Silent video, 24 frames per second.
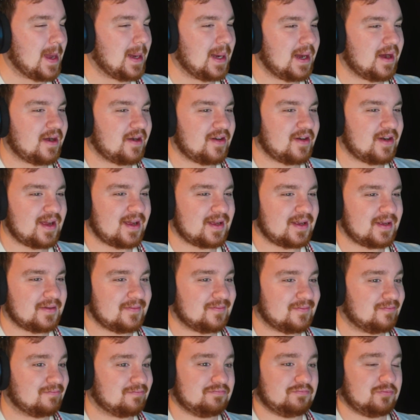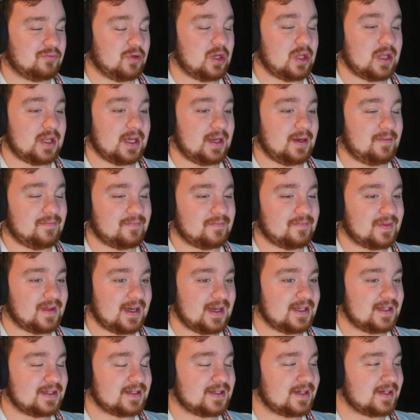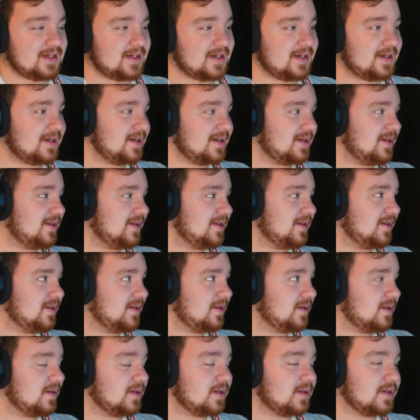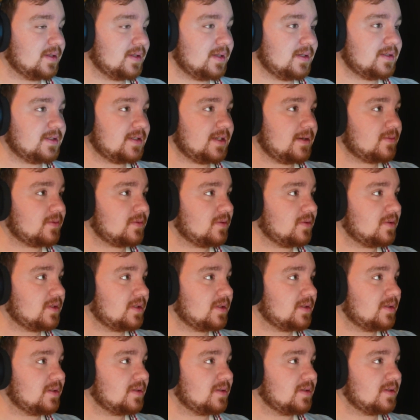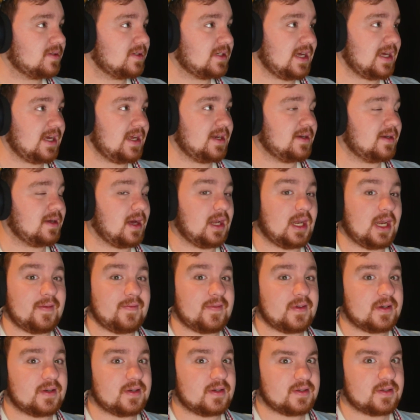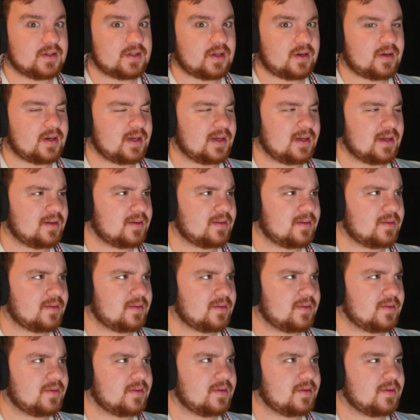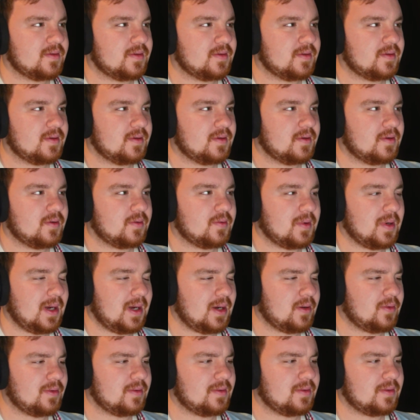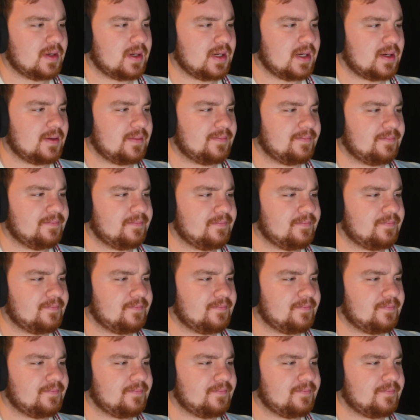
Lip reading: All right. Well then, that is episode 10. 11, sorry. Wow. I don't